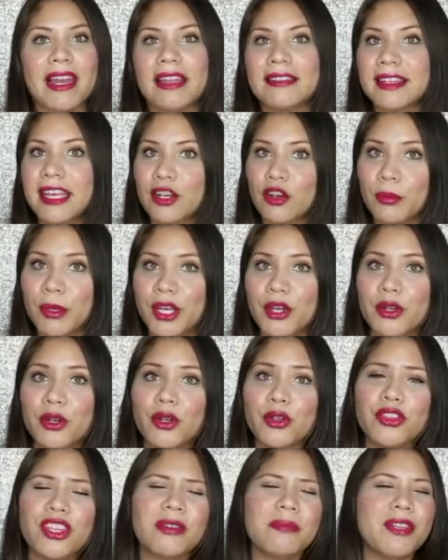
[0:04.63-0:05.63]
For those who
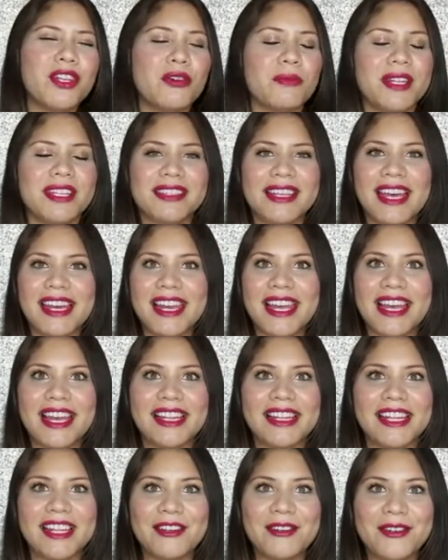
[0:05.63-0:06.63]
don't know me, I'm
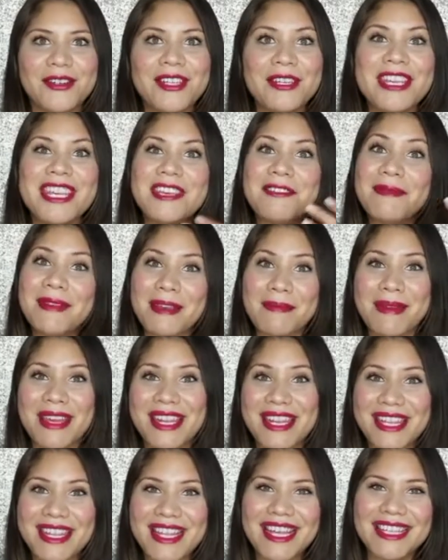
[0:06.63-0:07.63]
Carla Calderon
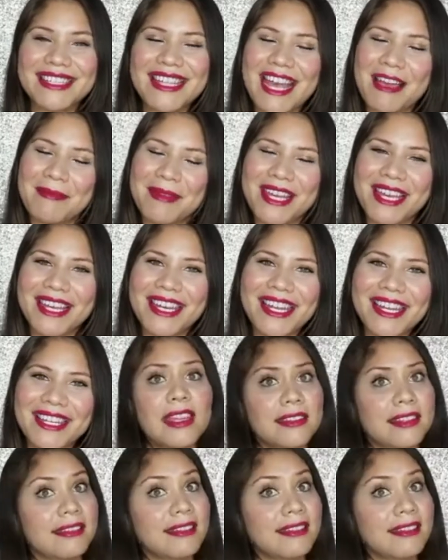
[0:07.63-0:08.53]
and welcome to my channel.